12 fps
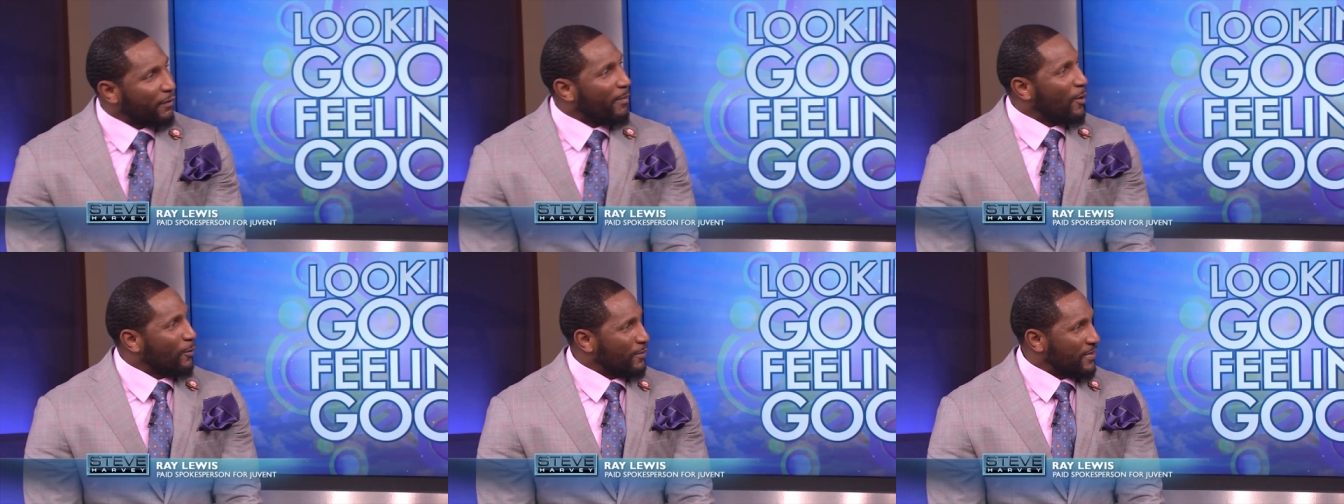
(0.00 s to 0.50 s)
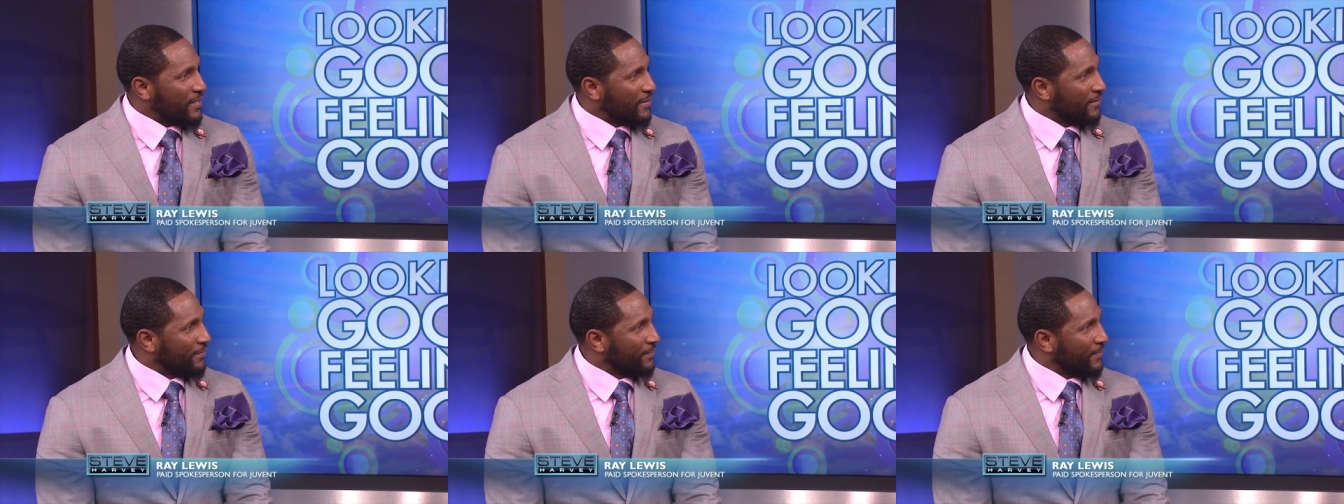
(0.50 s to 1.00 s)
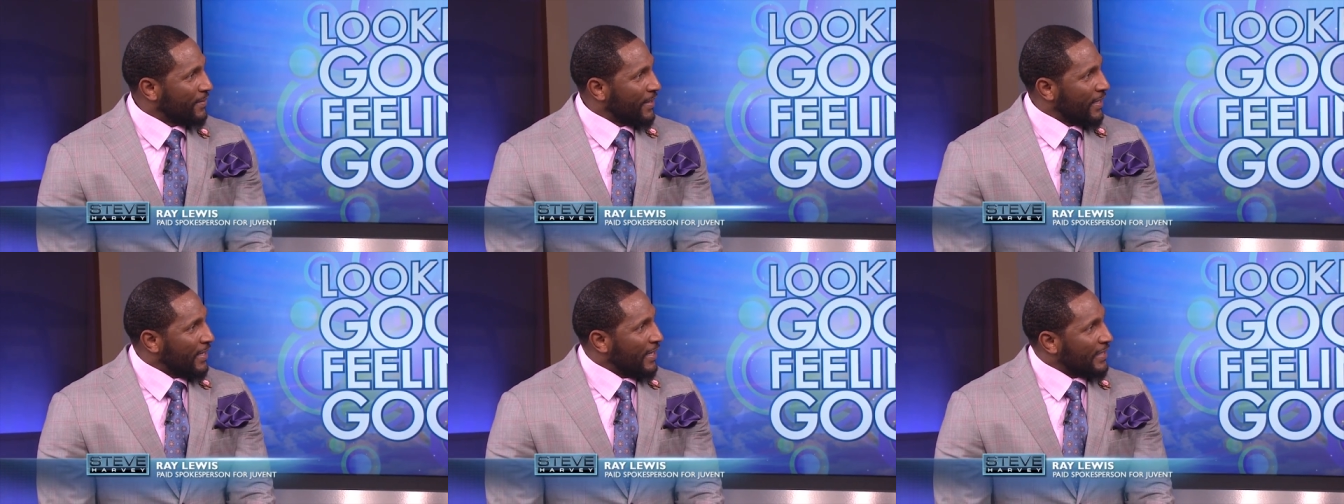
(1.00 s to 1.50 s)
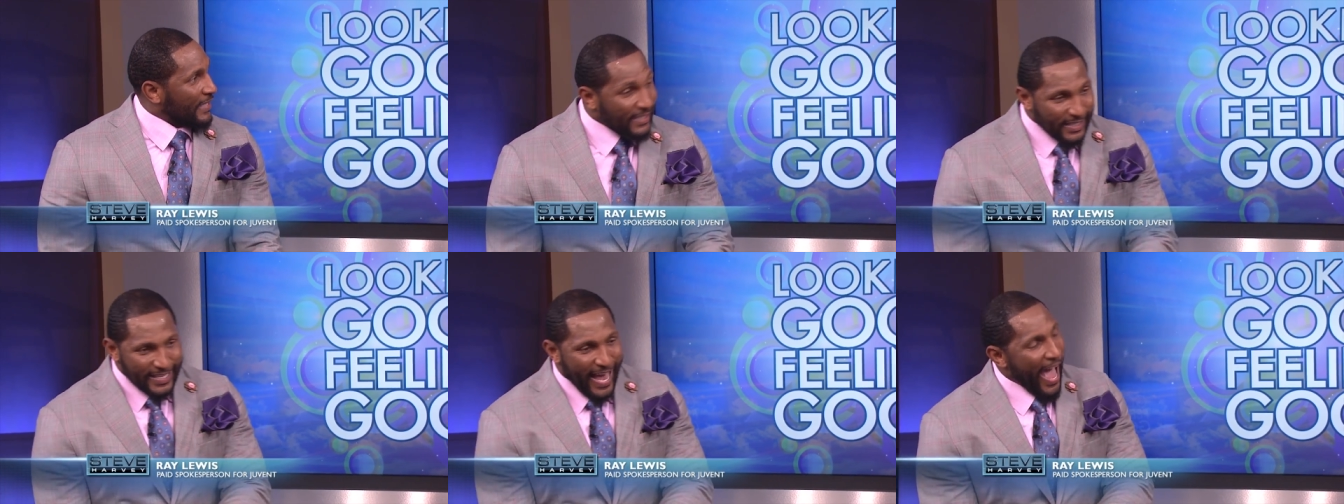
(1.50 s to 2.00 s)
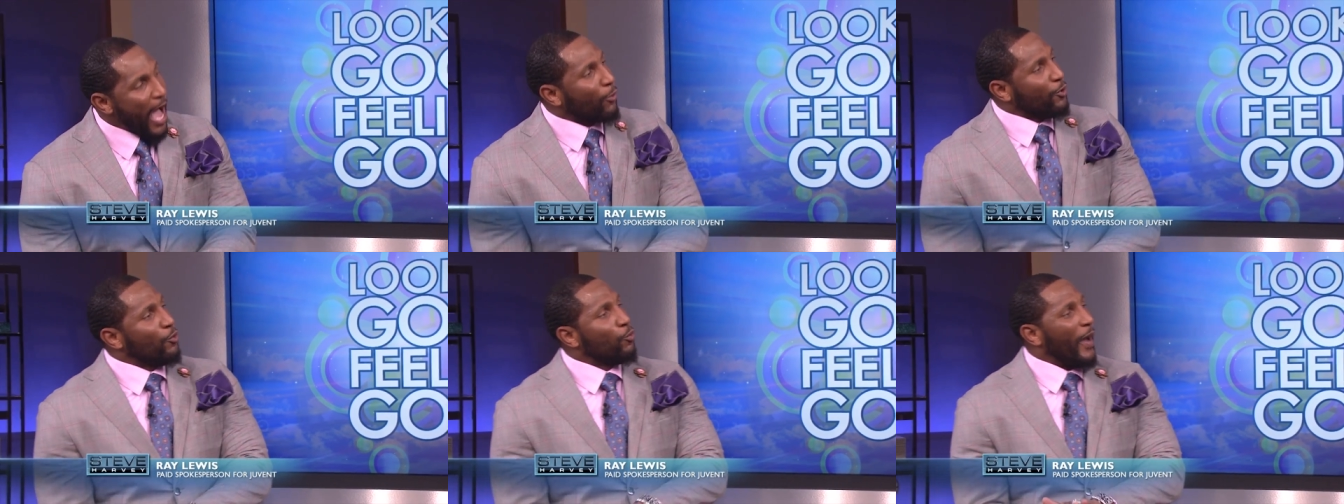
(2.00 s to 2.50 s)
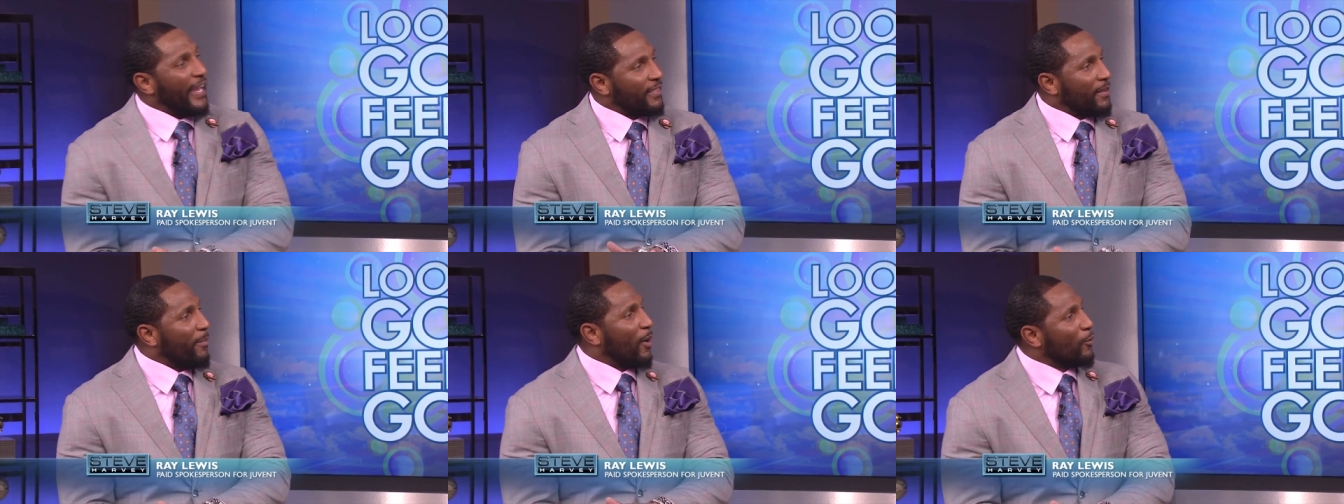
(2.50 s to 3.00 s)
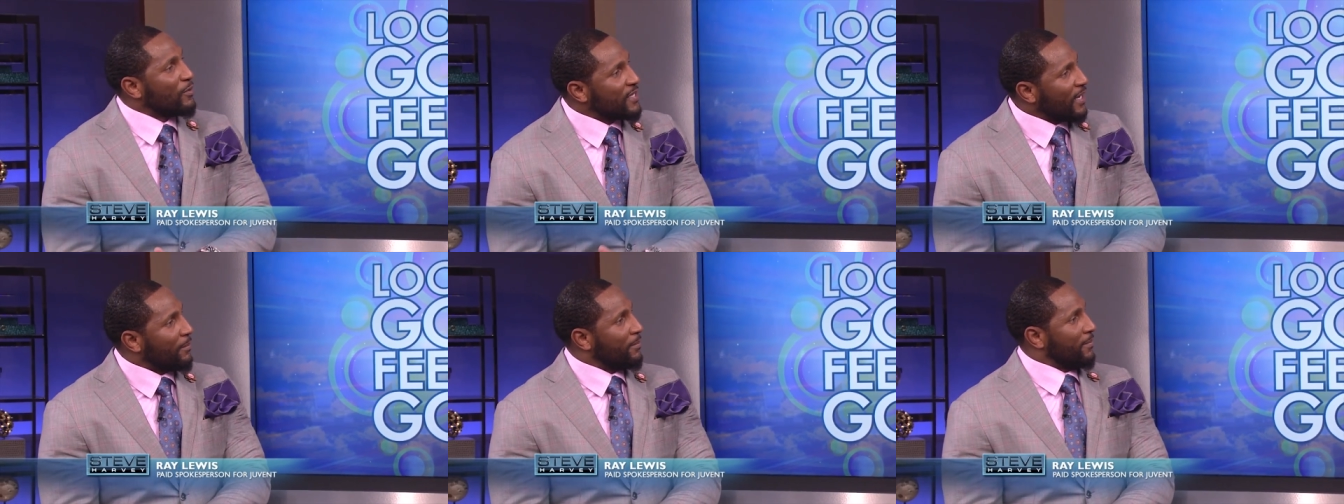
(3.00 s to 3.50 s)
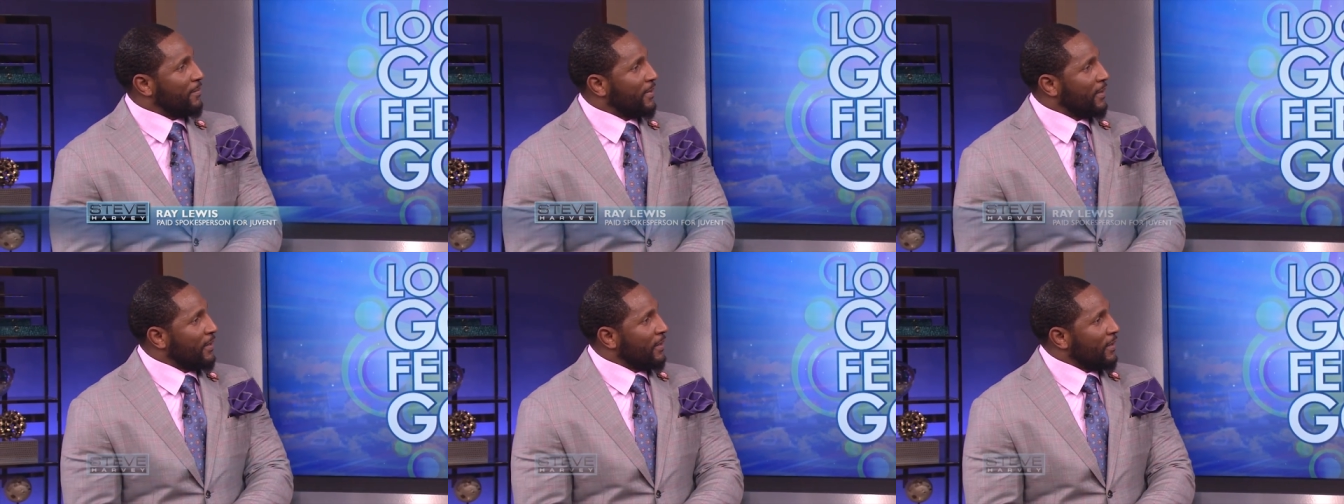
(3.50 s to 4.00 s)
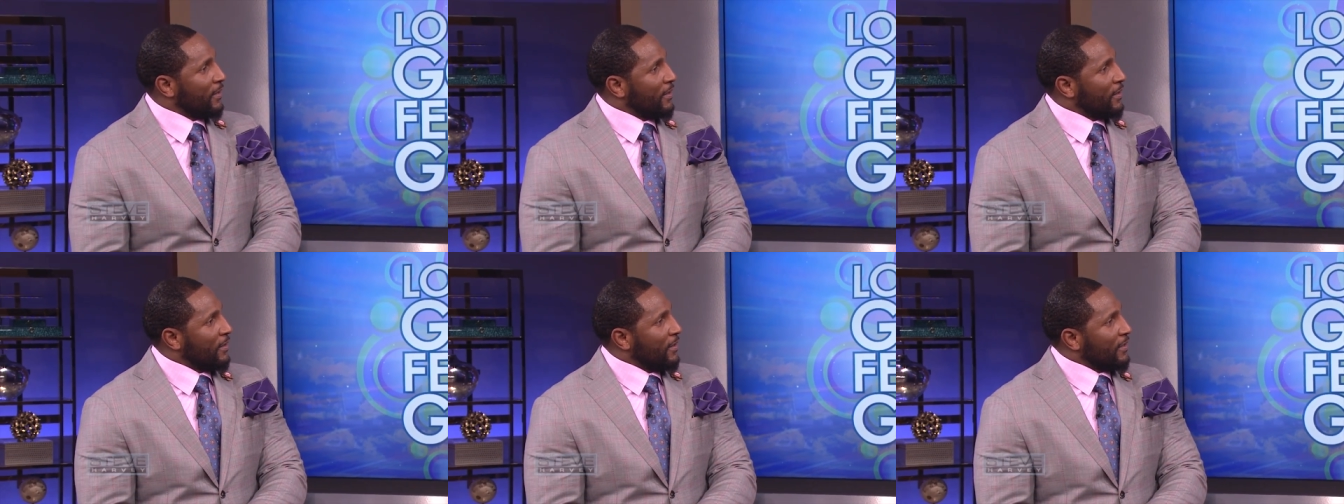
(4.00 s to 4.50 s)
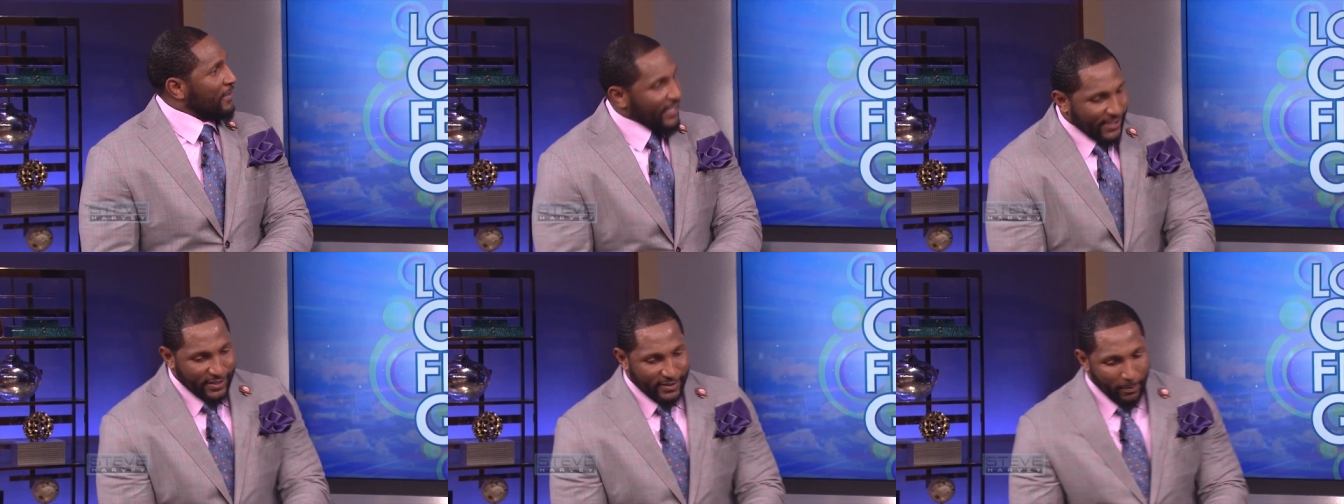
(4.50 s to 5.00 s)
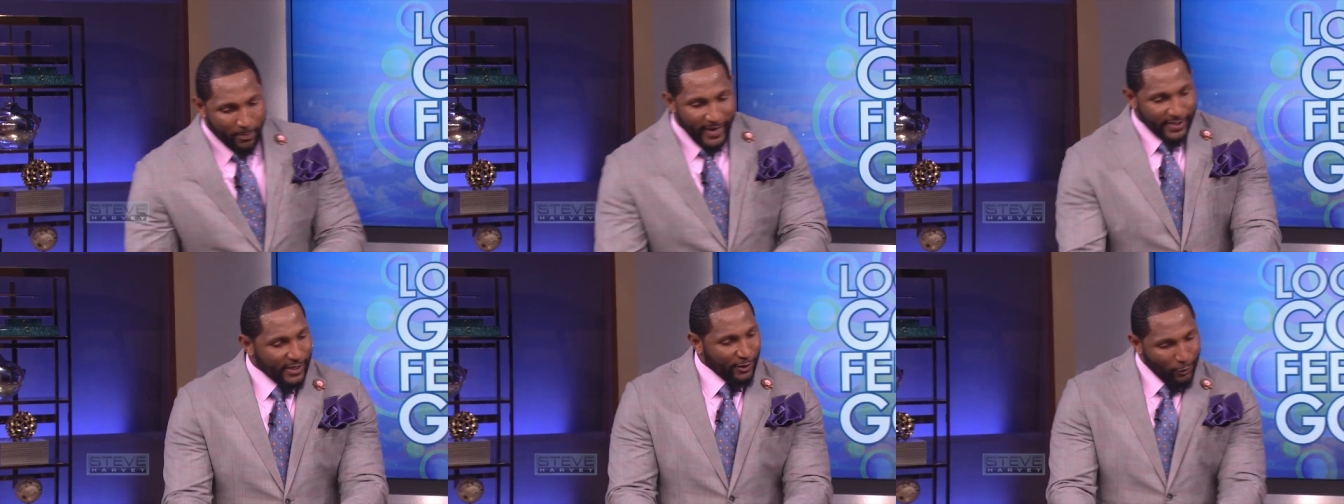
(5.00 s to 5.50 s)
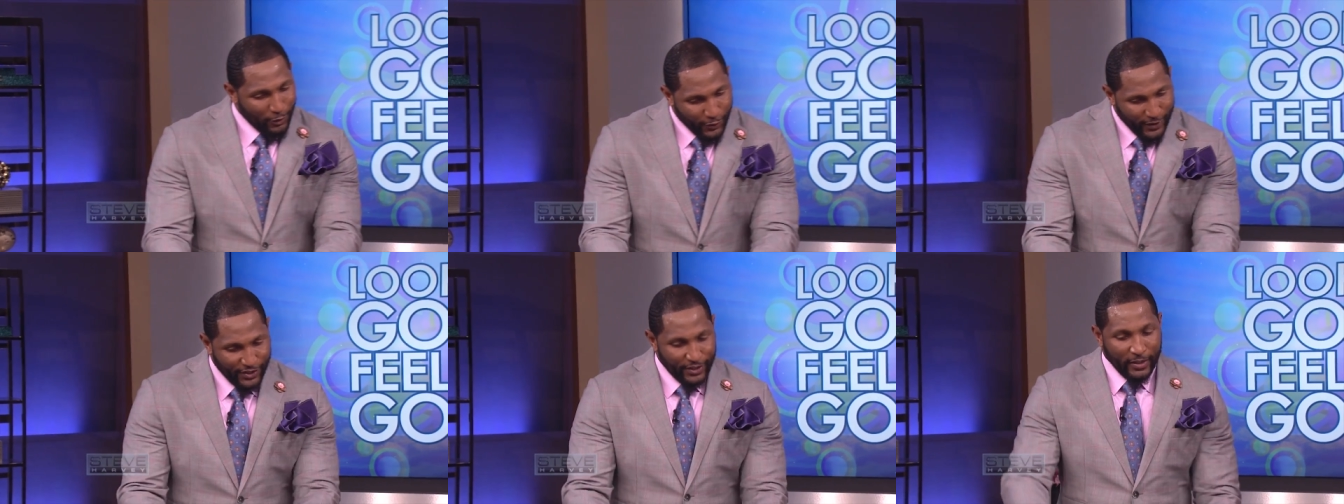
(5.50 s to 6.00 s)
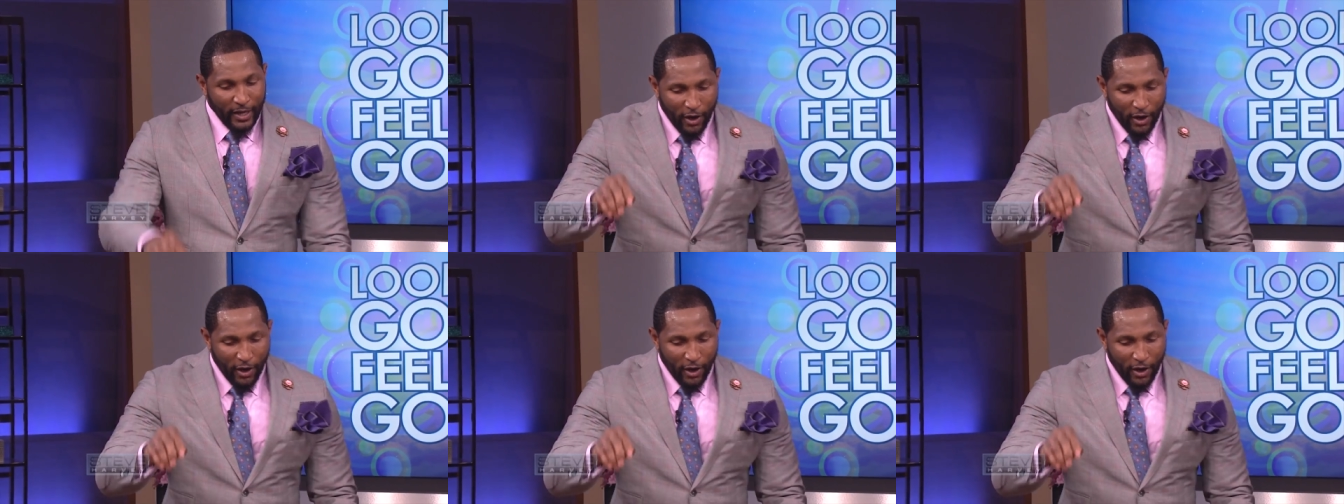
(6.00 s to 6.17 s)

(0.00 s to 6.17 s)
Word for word: the bones. This is how you wake the bones up. This is the basic nutrition